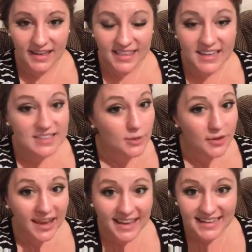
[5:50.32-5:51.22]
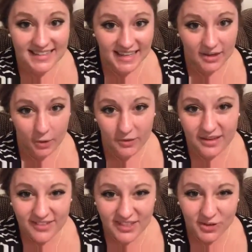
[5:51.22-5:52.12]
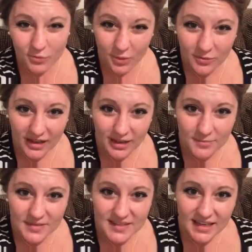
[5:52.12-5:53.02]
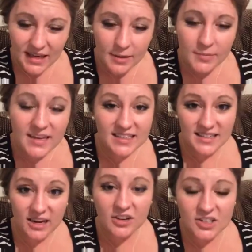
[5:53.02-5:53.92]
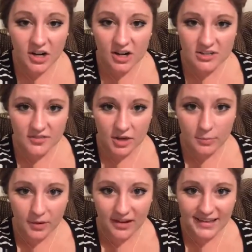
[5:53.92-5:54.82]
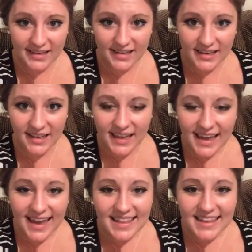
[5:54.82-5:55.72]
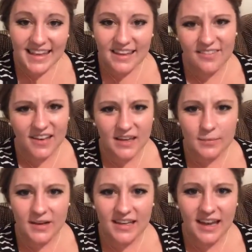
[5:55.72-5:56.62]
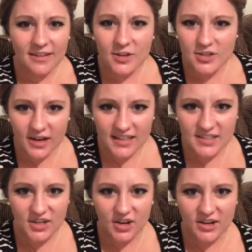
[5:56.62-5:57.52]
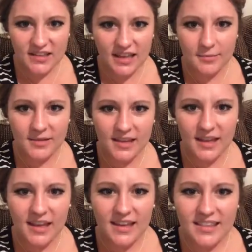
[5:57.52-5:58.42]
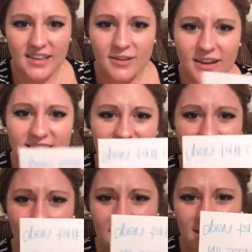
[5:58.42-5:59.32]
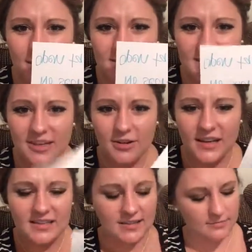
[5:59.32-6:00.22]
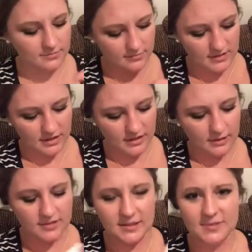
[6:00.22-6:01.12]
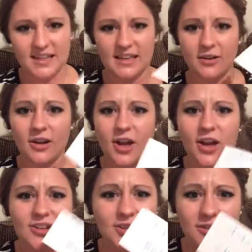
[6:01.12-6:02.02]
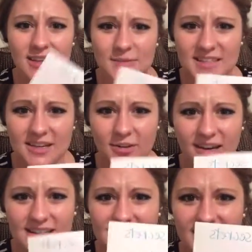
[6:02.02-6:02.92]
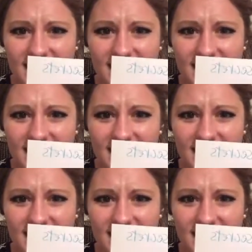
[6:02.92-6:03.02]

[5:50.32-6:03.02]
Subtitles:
That it's okay to say no, even to grown-ups, because they're in charge of their body. And that if anybody ever tries to hurt them, that you guys don't keep secrets. Sorry, that one's upside down. Don't keep secrets.